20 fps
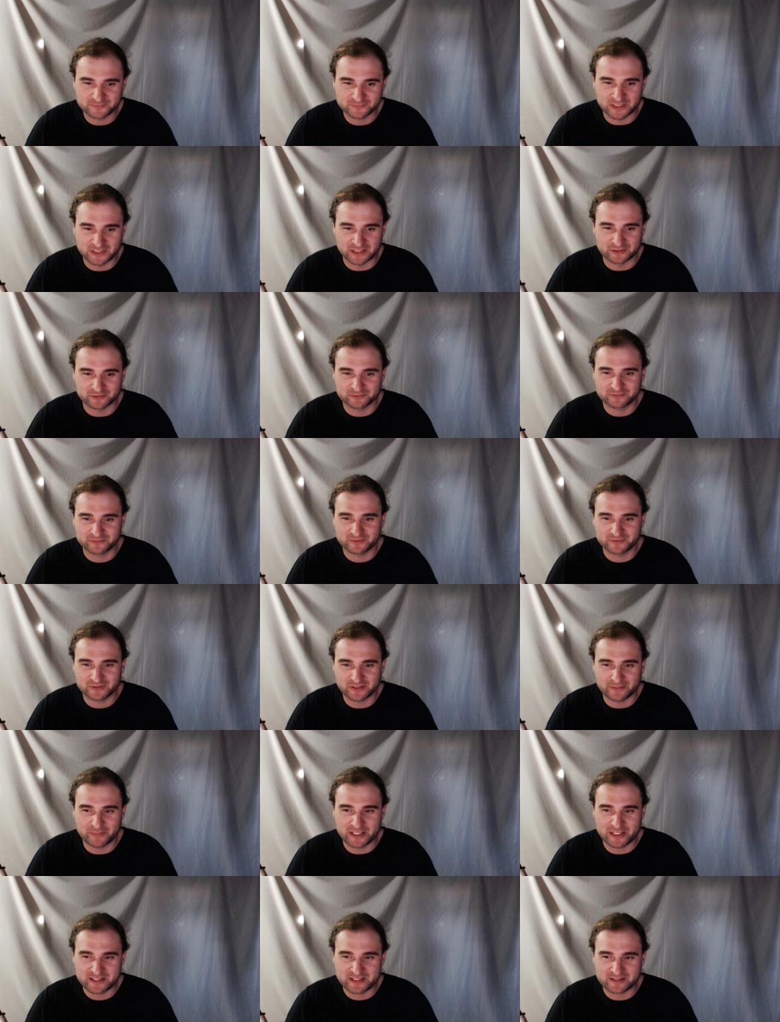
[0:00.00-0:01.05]
you know,
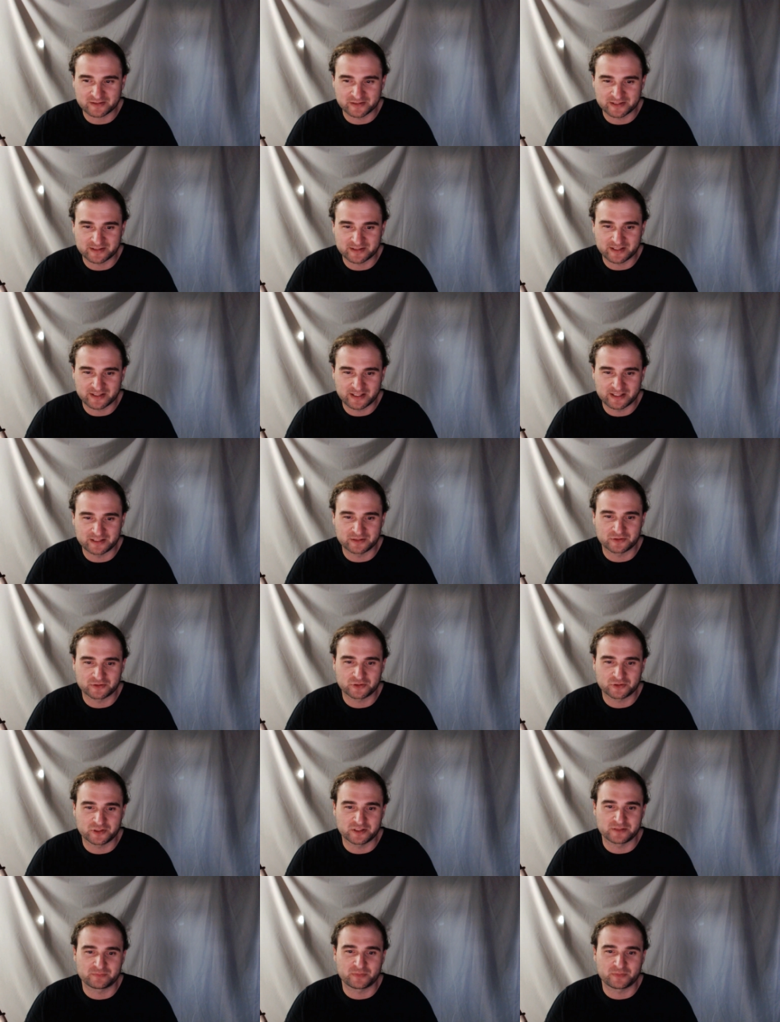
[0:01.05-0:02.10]
they basically say
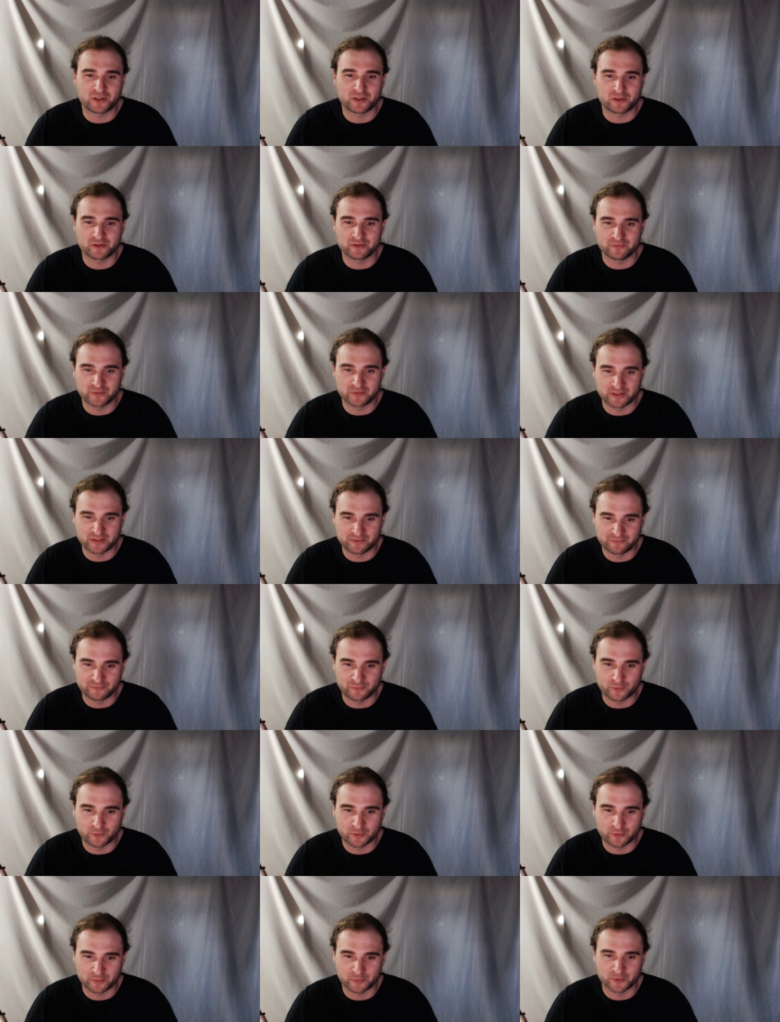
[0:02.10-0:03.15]
she's part of the
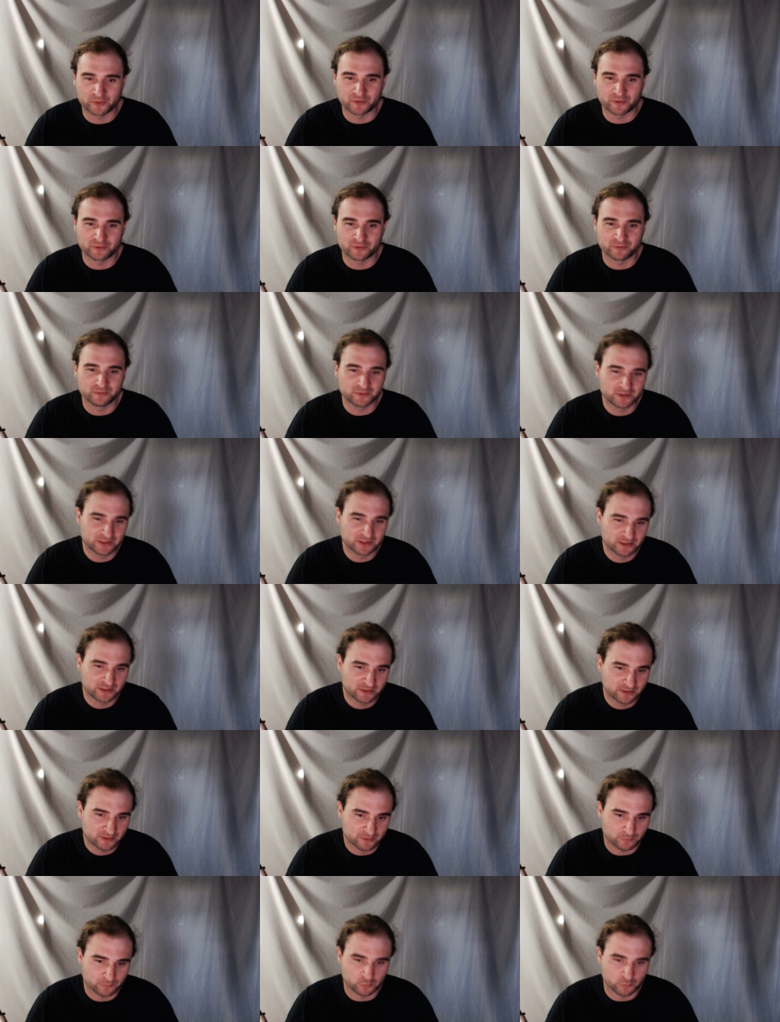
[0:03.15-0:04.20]
former
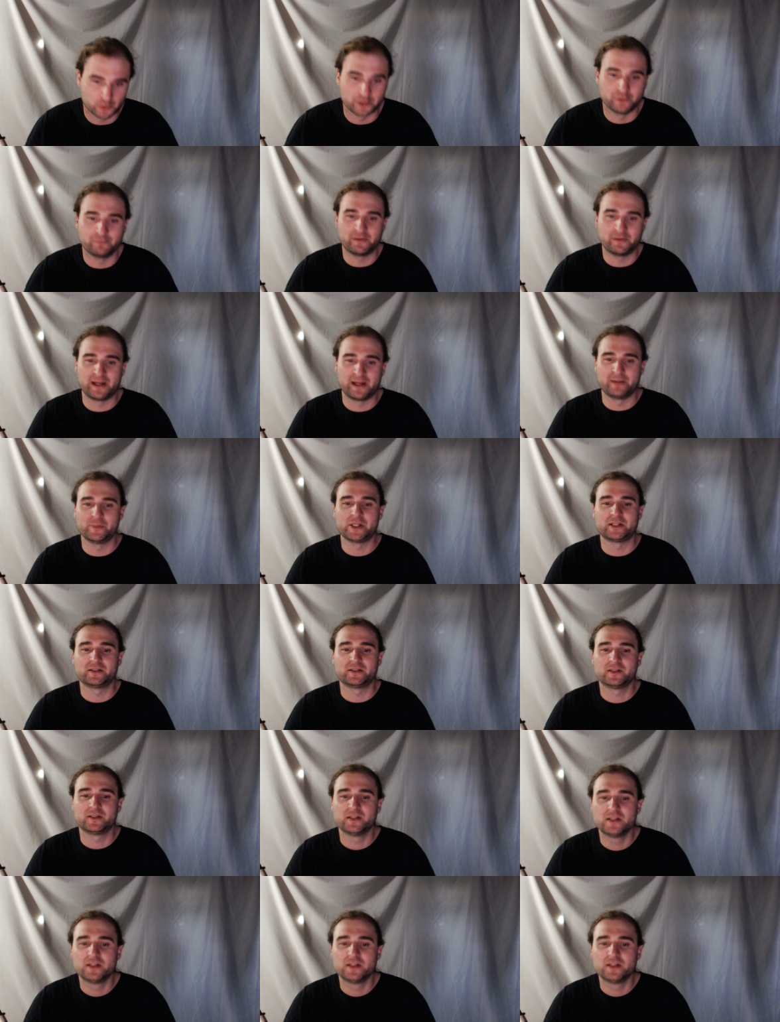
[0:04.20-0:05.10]
royal family.